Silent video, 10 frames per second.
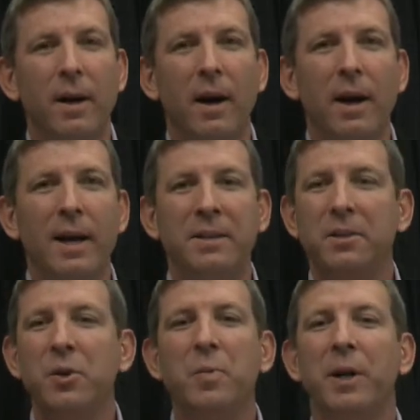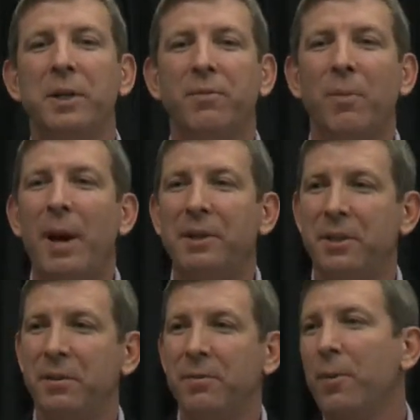uh, it's too much
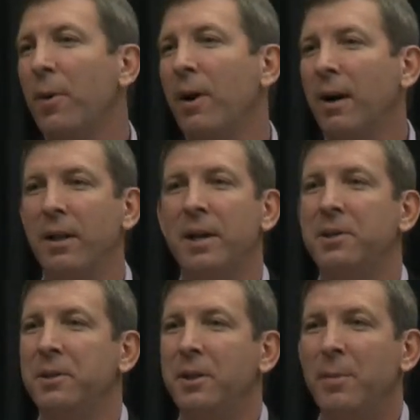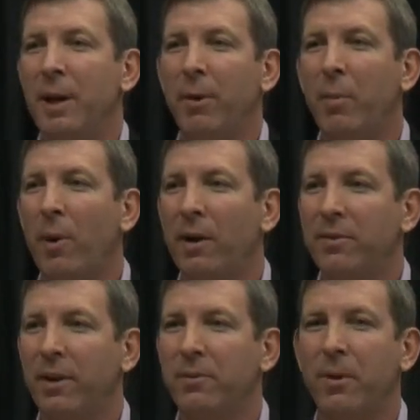information for a clinician to be able to
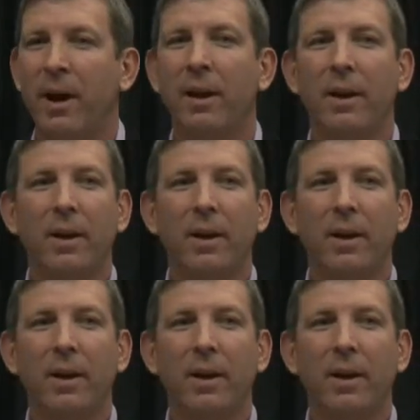process, right?